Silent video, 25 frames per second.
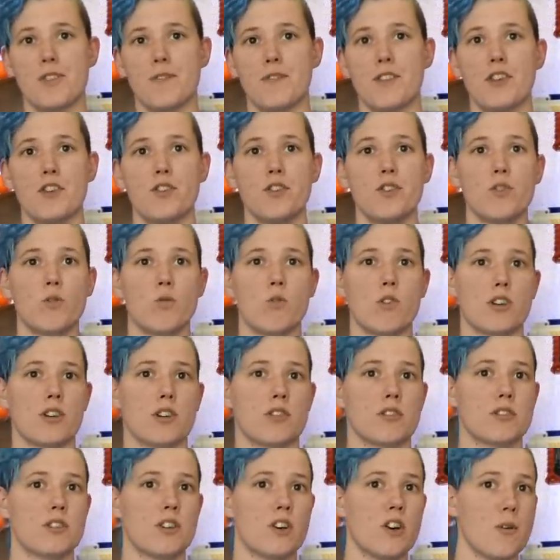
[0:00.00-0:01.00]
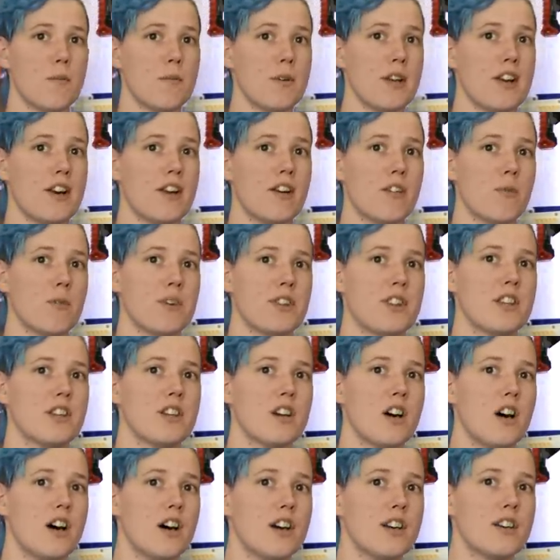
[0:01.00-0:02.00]
of the new worker Terminator with
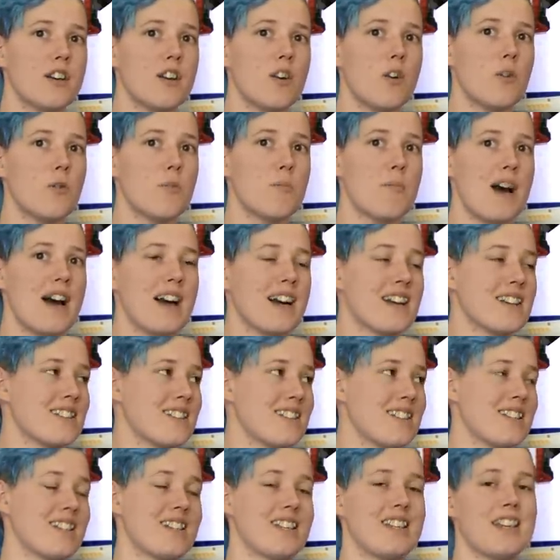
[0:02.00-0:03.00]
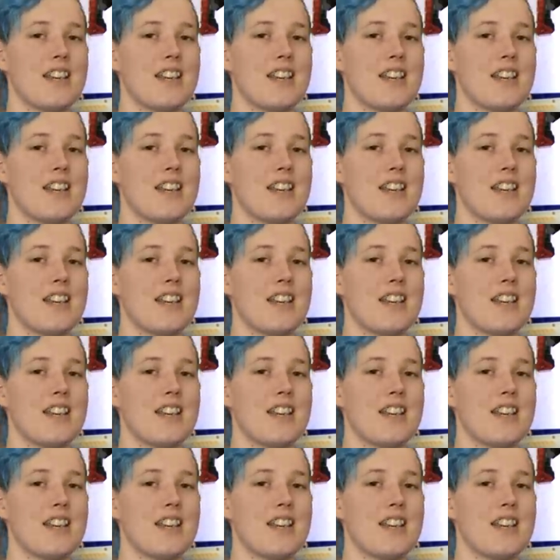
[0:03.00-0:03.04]
an unknown magazine